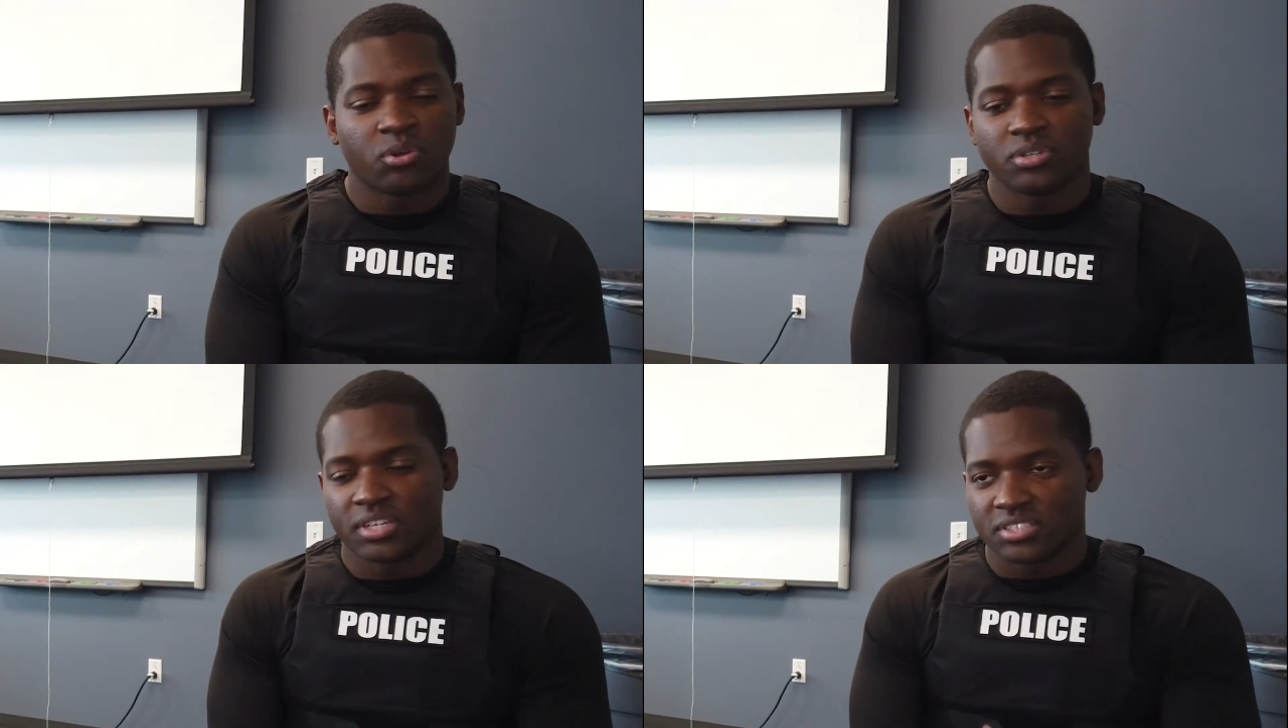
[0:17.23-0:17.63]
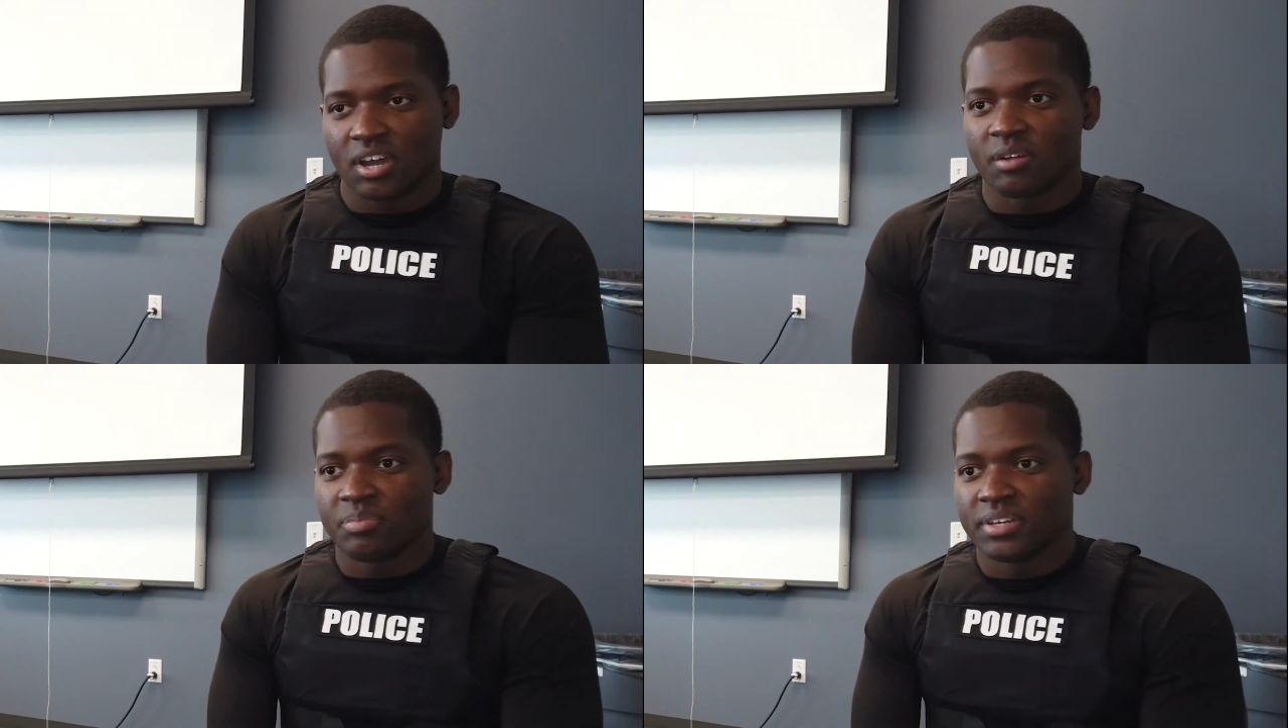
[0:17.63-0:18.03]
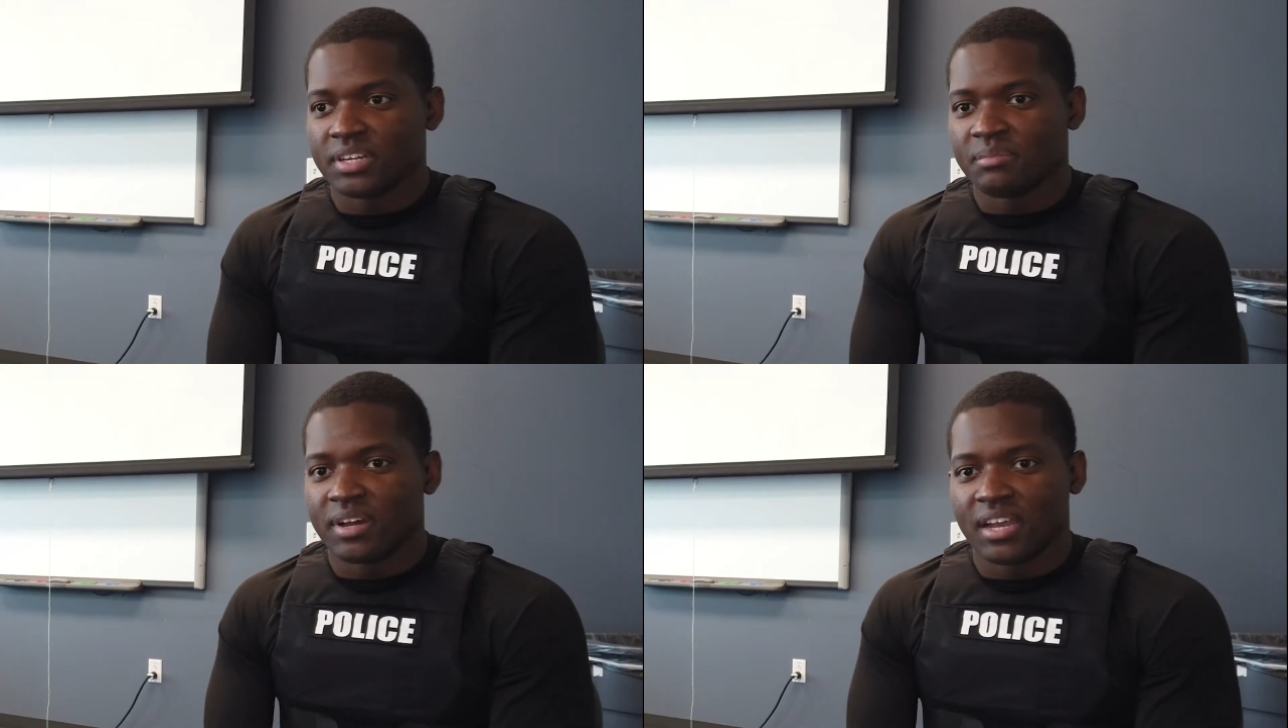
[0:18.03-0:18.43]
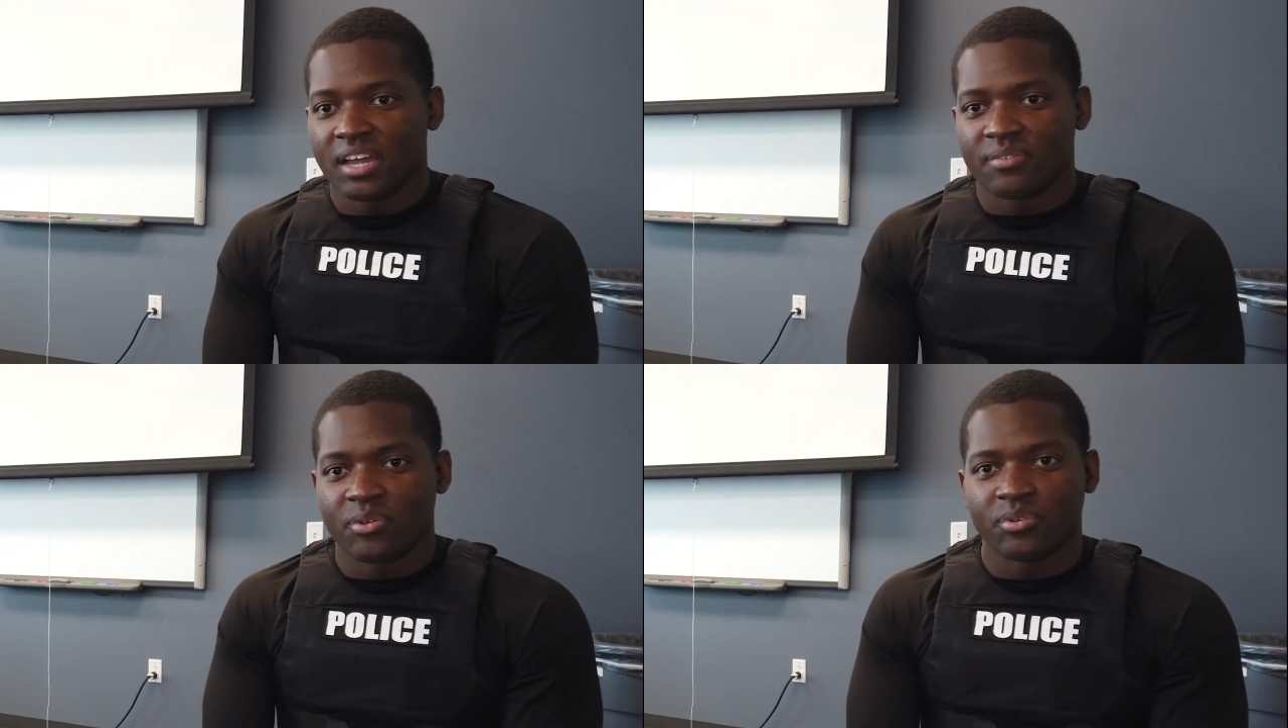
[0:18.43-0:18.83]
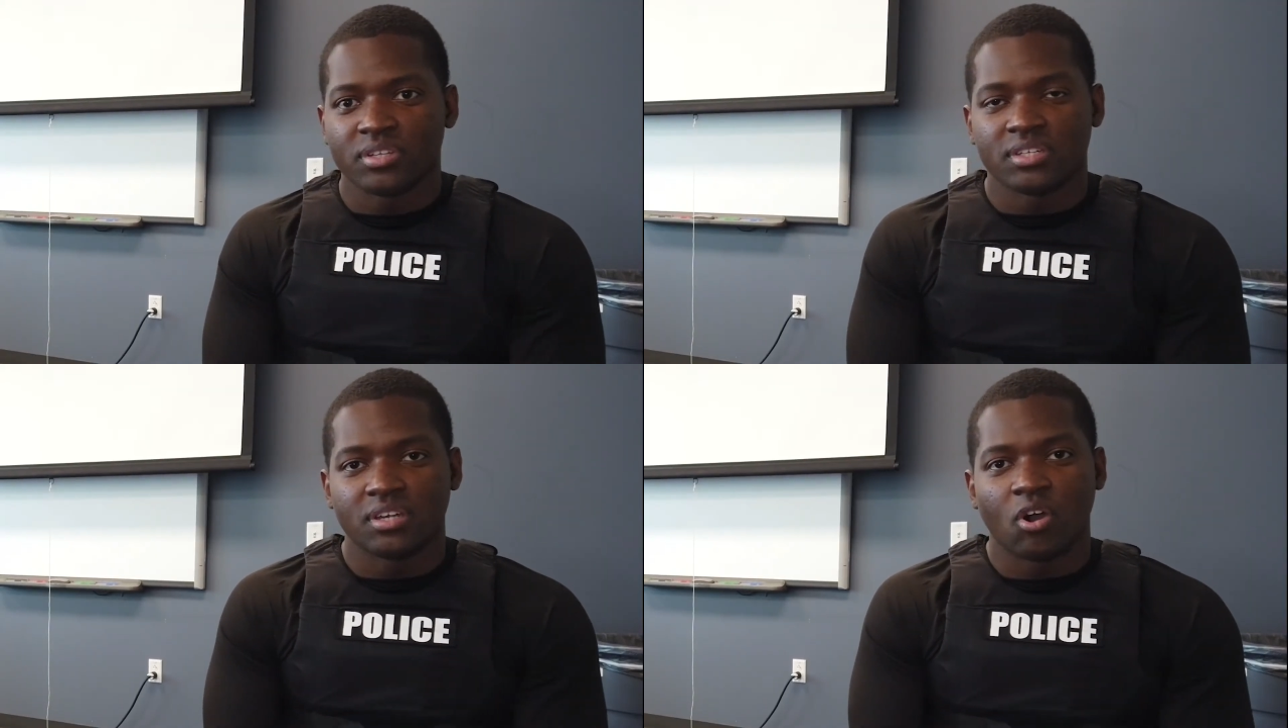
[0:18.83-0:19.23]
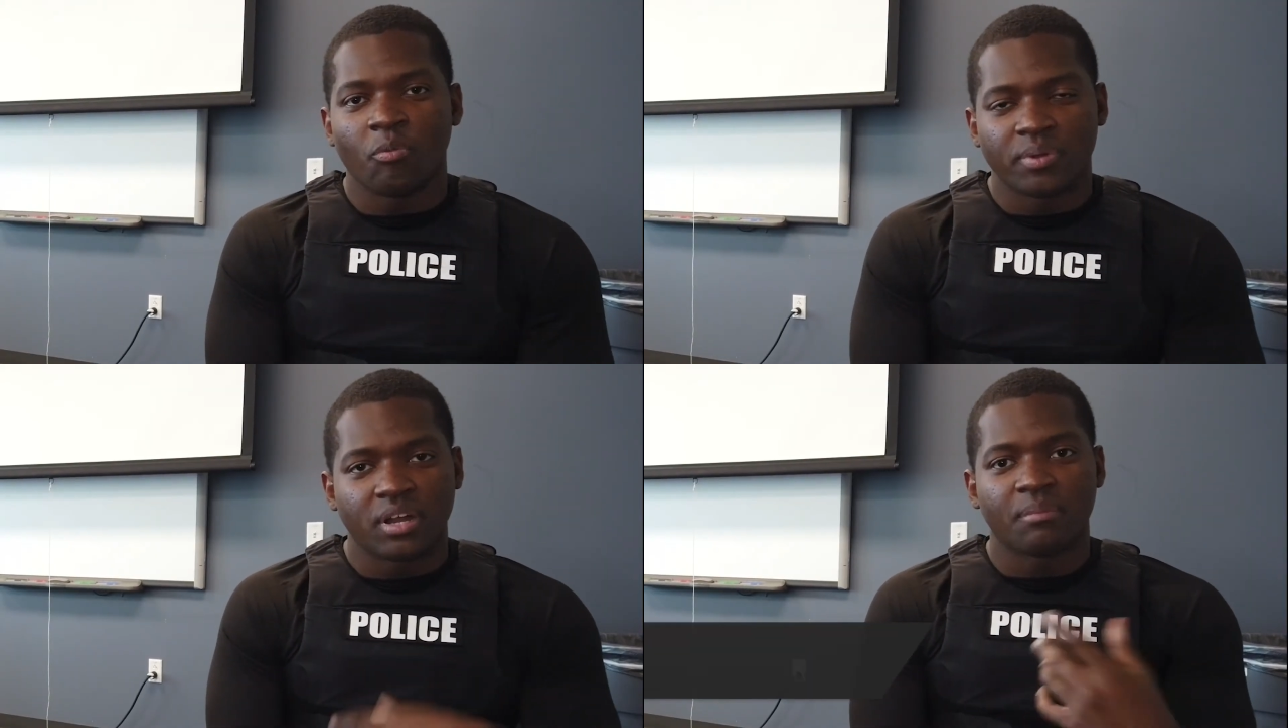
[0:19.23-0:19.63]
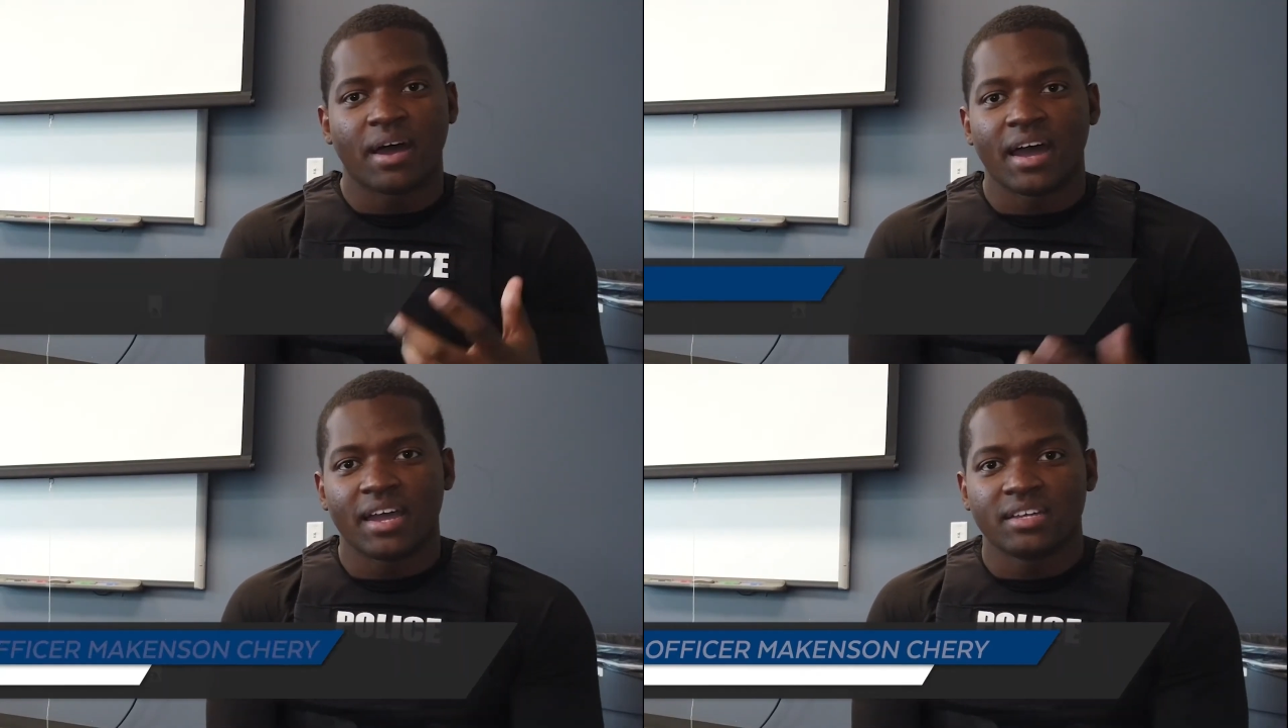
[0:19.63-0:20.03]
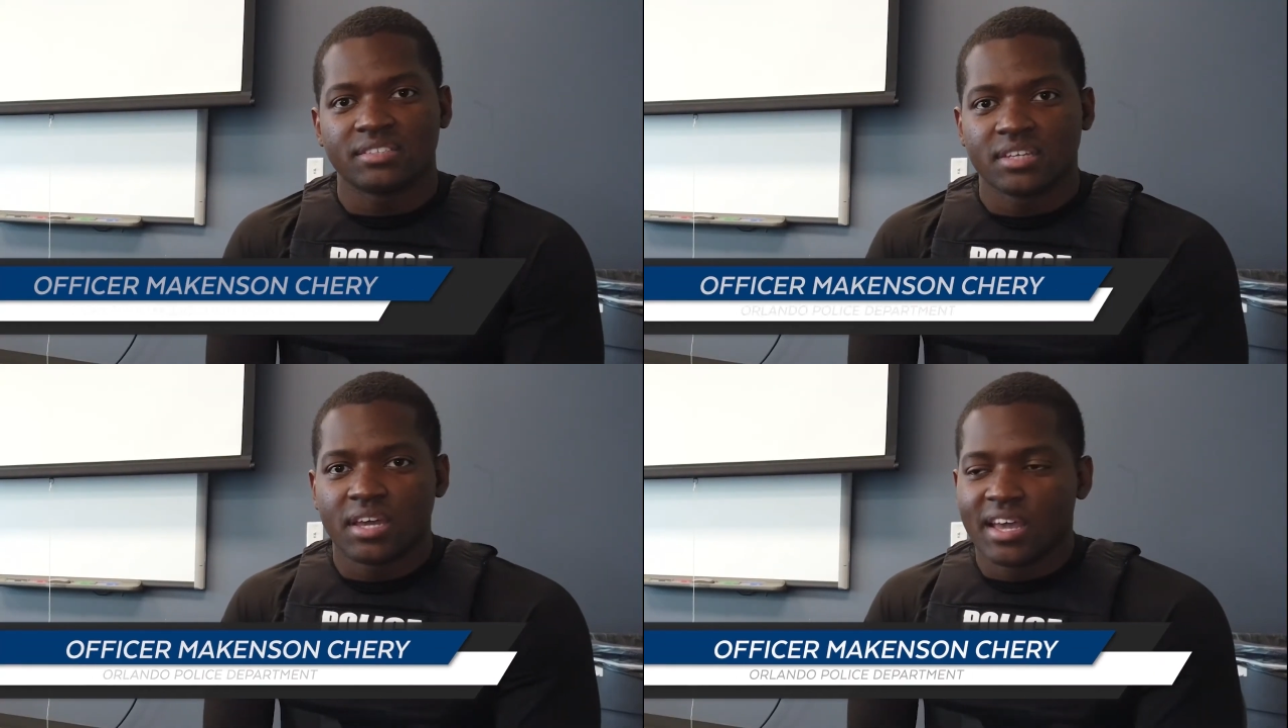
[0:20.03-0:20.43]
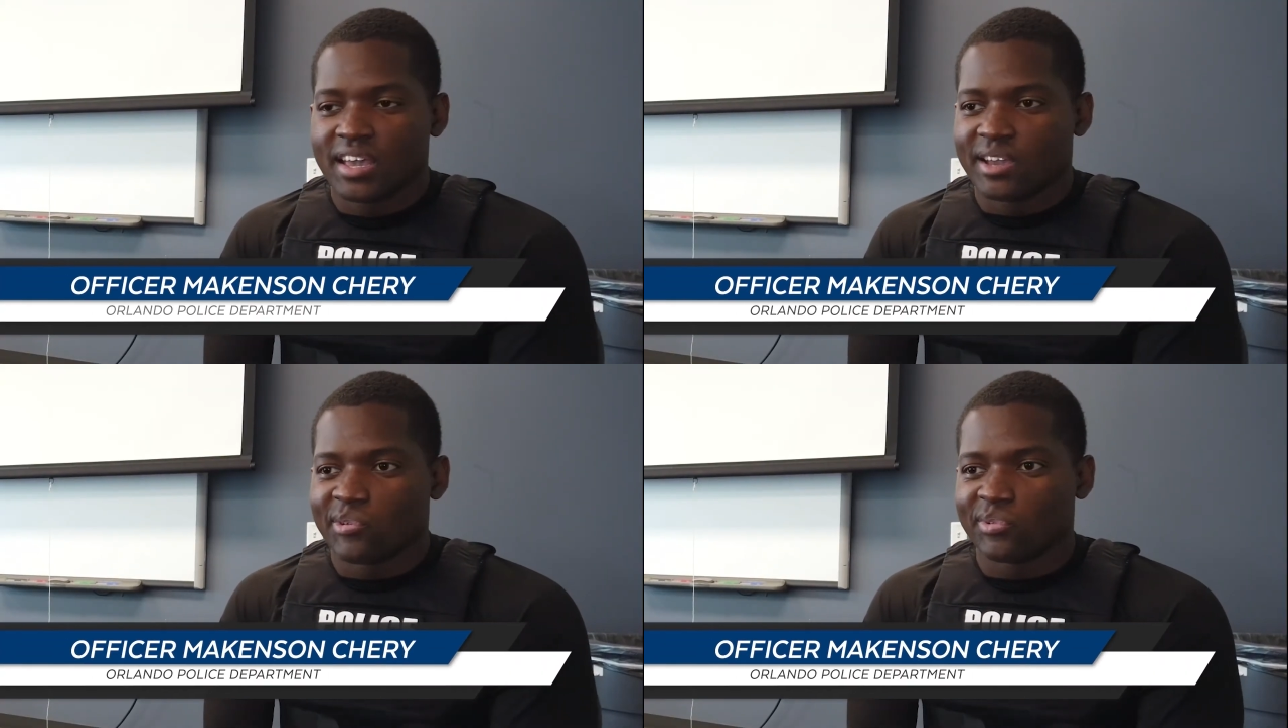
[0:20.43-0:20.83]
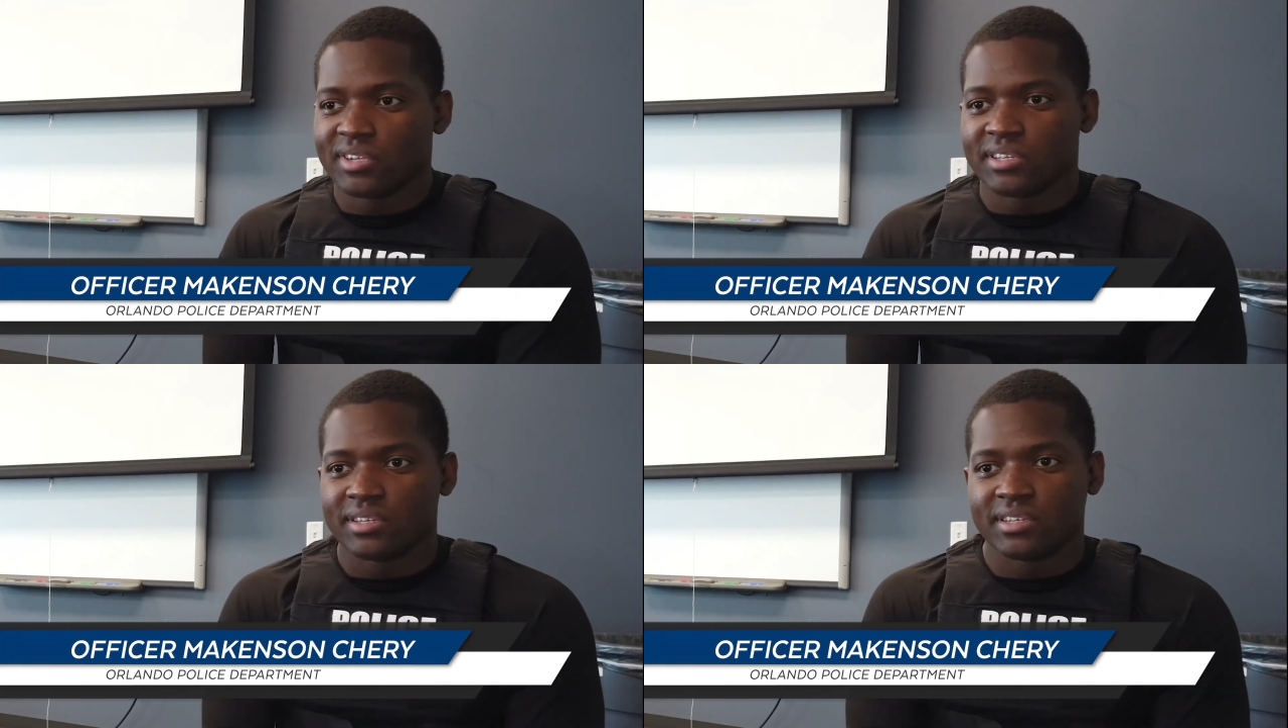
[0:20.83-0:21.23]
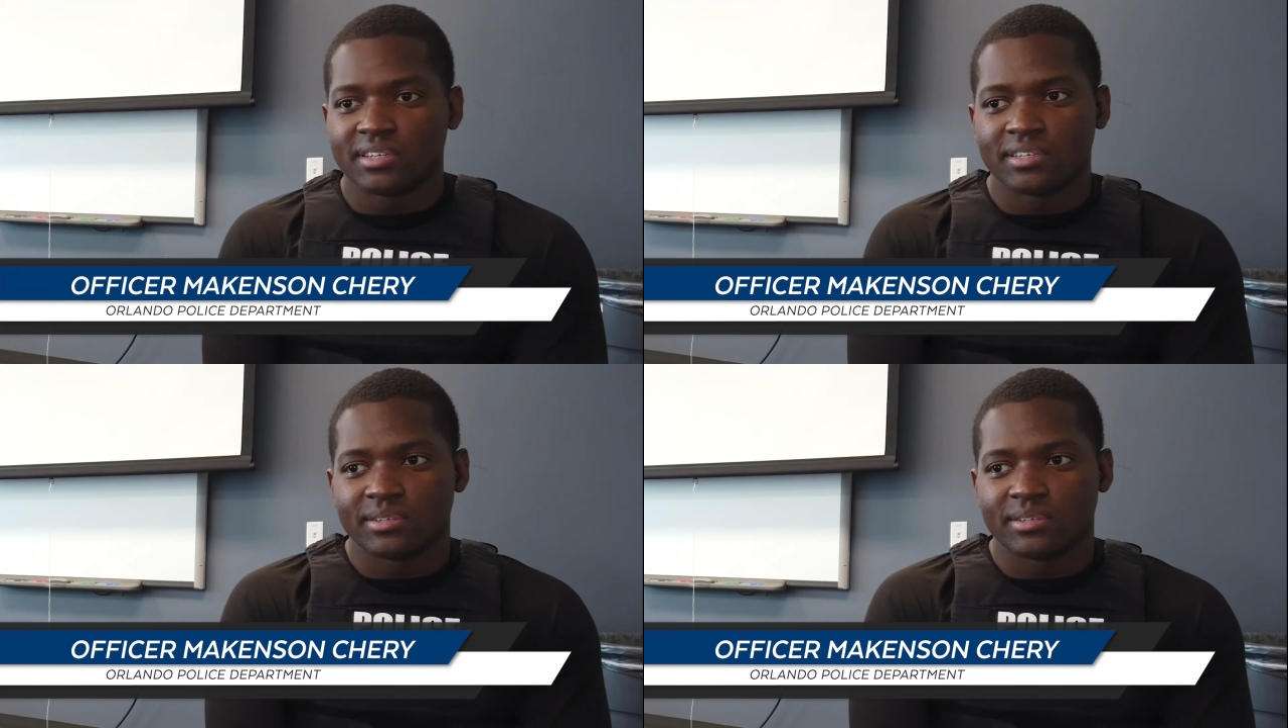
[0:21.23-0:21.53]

the role that Scott played in my life, it really opened up my eyes and really